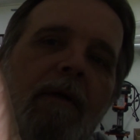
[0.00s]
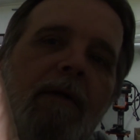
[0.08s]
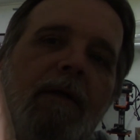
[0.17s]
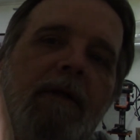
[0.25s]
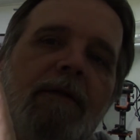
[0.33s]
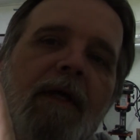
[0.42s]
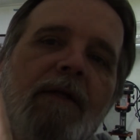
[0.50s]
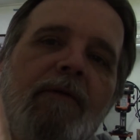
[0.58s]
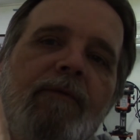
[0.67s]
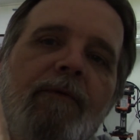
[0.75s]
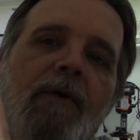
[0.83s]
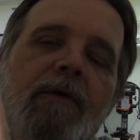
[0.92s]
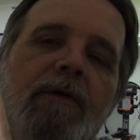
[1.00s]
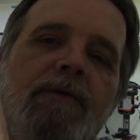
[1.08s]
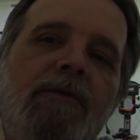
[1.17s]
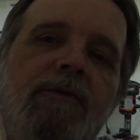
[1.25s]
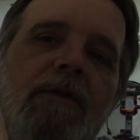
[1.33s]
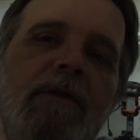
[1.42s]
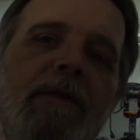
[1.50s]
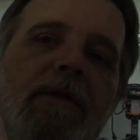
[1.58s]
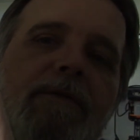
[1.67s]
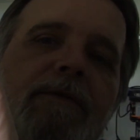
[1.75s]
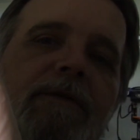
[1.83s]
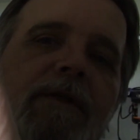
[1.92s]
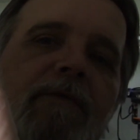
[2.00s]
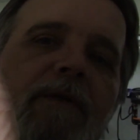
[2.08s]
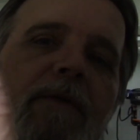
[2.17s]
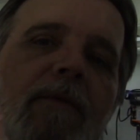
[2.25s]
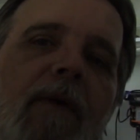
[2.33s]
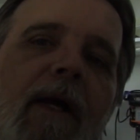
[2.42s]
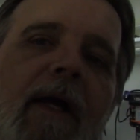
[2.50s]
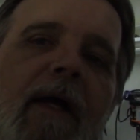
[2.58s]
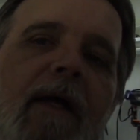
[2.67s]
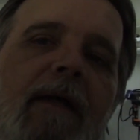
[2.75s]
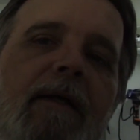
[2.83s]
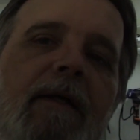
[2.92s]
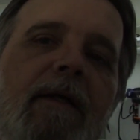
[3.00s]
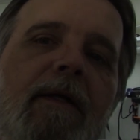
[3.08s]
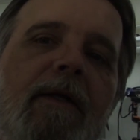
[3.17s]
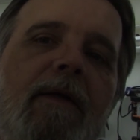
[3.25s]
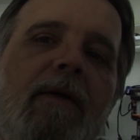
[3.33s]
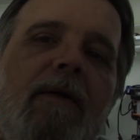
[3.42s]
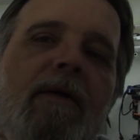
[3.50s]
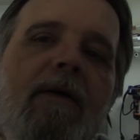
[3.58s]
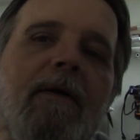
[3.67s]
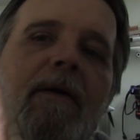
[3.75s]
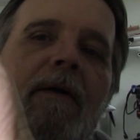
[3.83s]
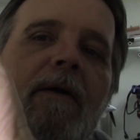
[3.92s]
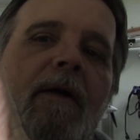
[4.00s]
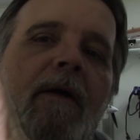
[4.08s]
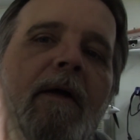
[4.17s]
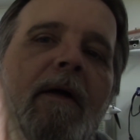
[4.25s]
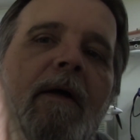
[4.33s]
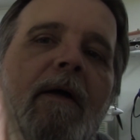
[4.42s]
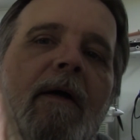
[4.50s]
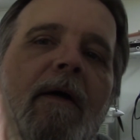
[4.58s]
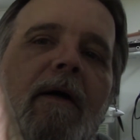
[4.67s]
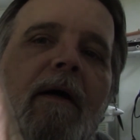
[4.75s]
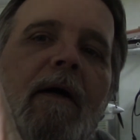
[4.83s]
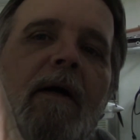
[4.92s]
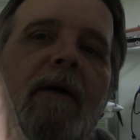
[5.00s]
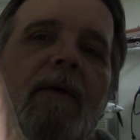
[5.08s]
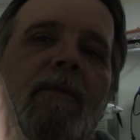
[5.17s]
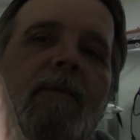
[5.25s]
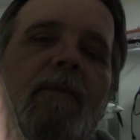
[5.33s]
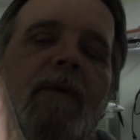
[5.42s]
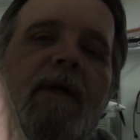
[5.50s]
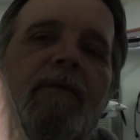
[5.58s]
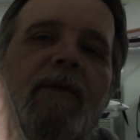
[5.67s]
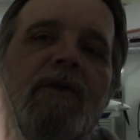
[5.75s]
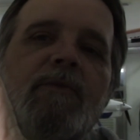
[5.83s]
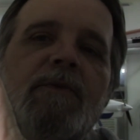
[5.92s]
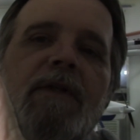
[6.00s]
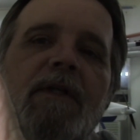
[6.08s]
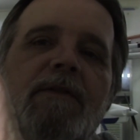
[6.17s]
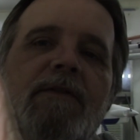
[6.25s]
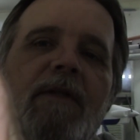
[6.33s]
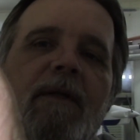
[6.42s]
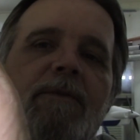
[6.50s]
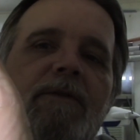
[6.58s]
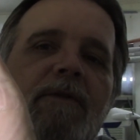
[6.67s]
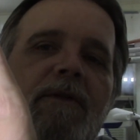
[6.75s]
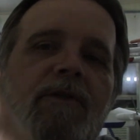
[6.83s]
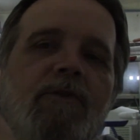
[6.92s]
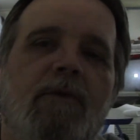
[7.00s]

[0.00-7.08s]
get that to focus. There's a little divot right here. When I first was getting set up to do this